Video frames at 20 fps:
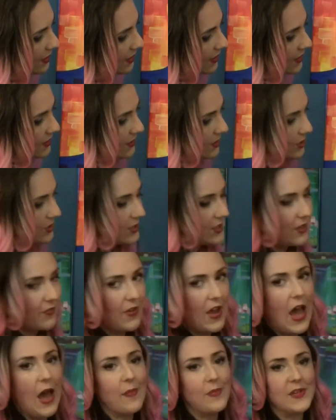Because there's stuff
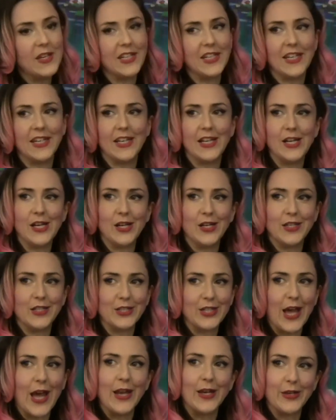happening in here in
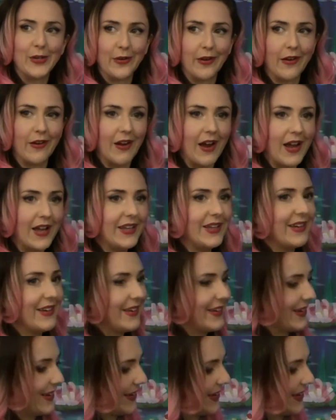Chattanooga, right?